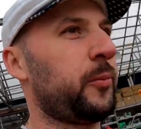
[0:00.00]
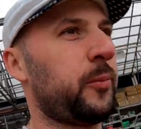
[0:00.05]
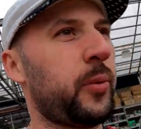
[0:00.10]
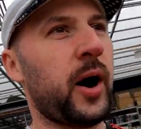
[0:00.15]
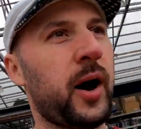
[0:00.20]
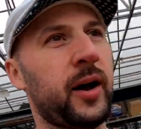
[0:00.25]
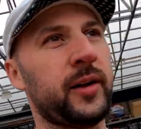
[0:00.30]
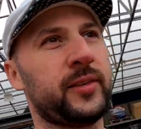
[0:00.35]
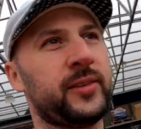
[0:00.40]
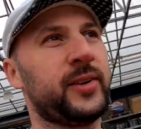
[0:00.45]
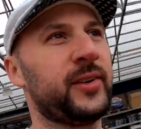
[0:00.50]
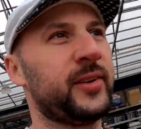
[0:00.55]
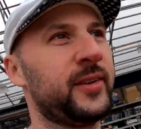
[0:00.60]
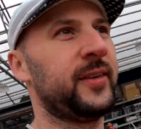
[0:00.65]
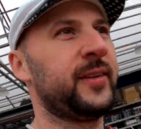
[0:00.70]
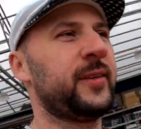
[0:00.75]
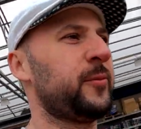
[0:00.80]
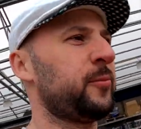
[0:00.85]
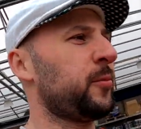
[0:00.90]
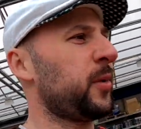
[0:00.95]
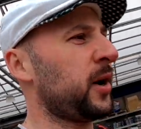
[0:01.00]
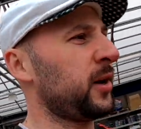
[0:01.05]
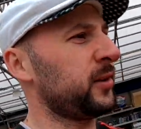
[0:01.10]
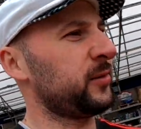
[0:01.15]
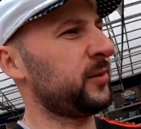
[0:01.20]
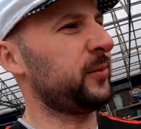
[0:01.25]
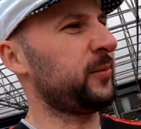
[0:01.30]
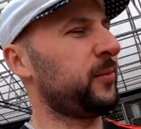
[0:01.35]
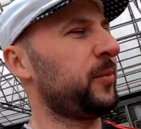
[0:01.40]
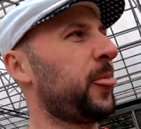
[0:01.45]

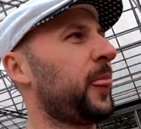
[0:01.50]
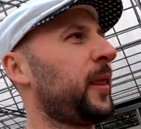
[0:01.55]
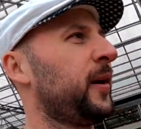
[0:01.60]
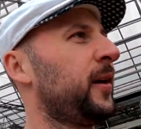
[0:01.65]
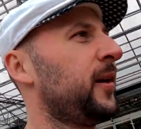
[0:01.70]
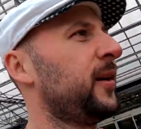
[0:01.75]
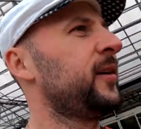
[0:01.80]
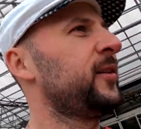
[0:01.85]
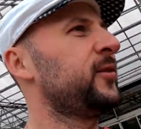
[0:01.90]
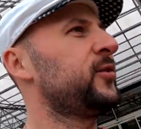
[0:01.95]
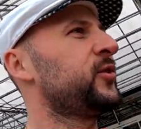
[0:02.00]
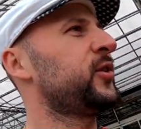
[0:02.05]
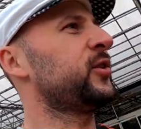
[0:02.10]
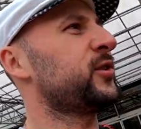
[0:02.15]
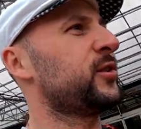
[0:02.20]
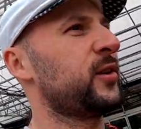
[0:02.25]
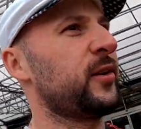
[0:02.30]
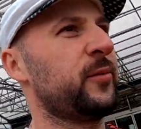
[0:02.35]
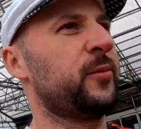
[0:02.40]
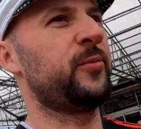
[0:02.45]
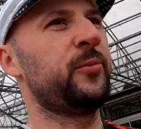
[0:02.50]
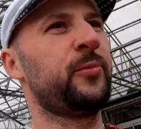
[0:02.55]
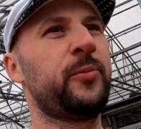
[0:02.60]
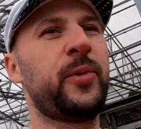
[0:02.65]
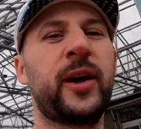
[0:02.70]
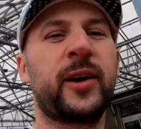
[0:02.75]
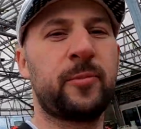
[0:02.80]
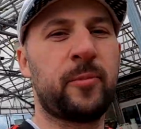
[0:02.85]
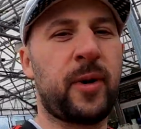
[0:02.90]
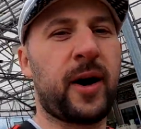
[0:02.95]
pot, just a
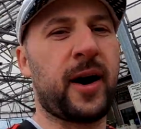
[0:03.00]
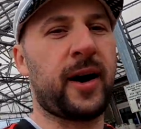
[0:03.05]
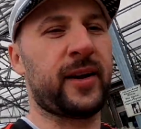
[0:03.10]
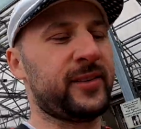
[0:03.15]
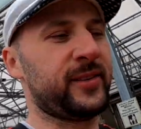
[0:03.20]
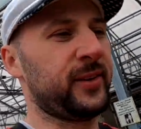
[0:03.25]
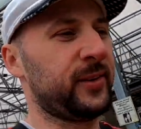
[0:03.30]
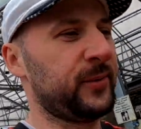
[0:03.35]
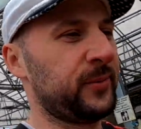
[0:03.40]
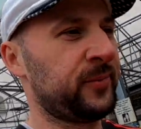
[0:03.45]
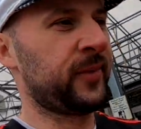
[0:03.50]
big mud